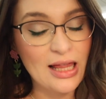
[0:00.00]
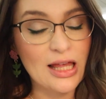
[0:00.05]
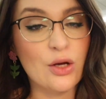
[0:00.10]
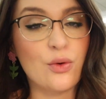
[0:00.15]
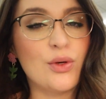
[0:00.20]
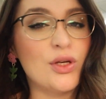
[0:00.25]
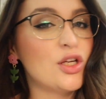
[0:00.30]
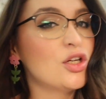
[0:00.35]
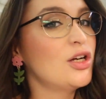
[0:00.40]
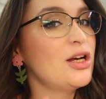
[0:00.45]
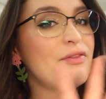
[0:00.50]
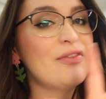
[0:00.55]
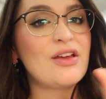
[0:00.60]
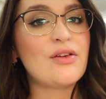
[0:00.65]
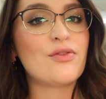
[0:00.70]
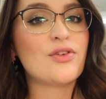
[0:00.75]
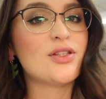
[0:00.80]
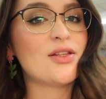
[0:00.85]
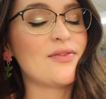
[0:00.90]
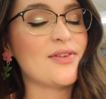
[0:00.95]
when you don't even
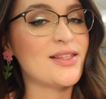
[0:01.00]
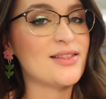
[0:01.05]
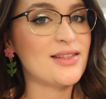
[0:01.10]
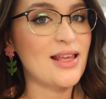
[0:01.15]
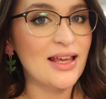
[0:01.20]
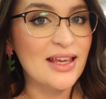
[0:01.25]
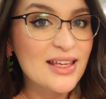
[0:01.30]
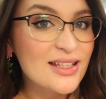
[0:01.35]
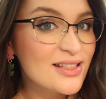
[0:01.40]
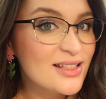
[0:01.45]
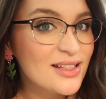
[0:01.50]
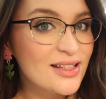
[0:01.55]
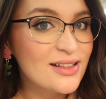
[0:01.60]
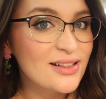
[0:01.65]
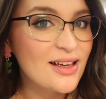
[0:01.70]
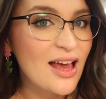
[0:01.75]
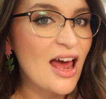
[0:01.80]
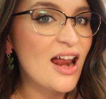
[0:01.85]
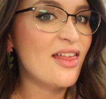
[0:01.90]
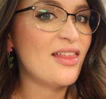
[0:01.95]
give yourself a second
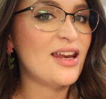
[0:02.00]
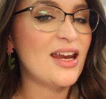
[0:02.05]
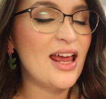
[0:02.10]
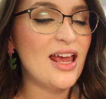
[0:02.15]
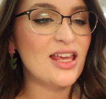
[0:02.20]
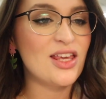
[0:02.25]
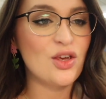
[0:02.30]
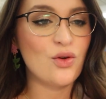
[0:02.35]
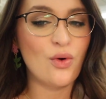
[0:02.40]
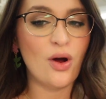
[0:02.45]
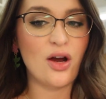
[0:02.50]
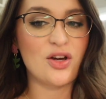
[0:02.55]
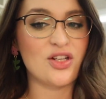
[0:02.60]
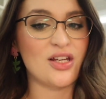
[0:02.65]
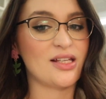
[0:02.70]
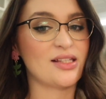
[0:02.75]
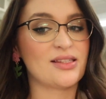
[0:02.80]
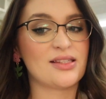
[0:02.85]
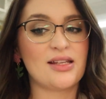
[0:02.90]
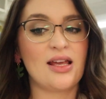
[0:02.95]
out of the day, you are
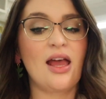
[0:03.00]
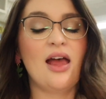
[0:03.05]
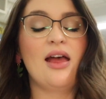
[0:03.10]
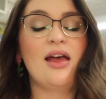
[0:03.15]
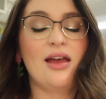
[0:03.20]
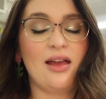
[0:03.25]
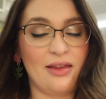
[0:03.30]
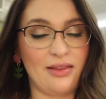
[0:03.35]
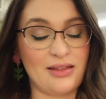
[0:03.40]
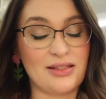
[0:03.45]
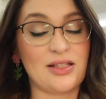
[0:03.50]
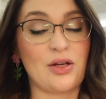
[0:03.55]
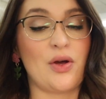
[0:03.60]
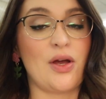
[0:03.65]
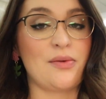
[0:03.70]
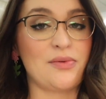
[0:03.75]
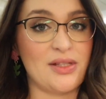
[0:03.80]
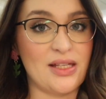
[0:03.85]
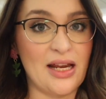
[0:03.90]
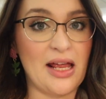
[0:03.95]
just, and that's how I
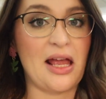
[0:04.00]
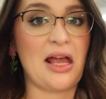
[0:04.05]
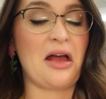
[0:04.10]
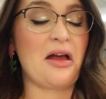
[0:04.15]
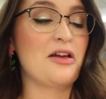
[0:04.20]
am today.